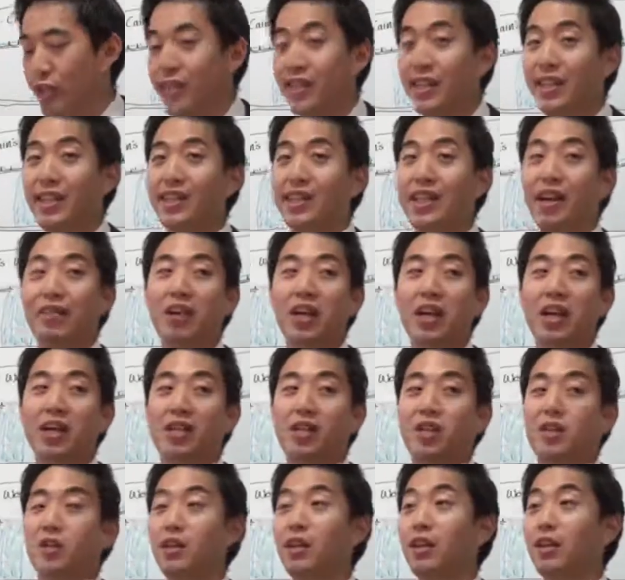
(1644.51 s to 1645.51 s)
See, he's giving
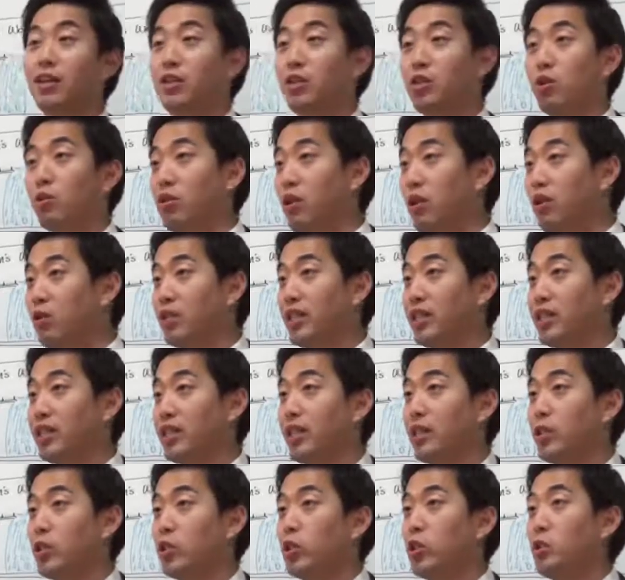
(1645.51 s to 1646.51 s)
us so
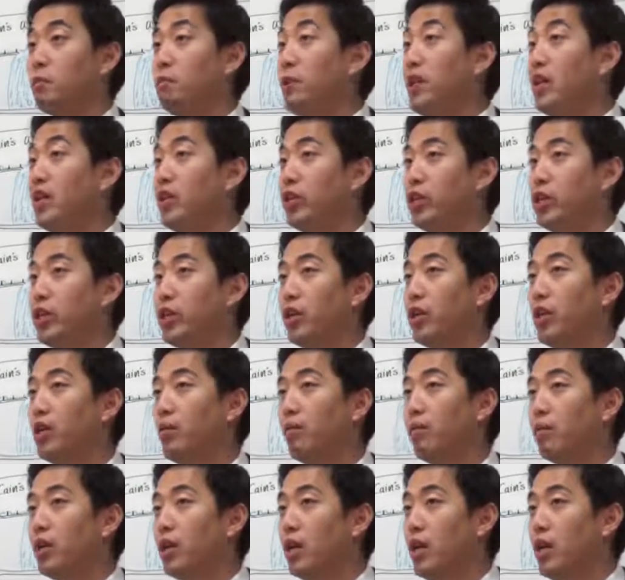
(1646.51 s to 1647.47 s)
notice this speech here.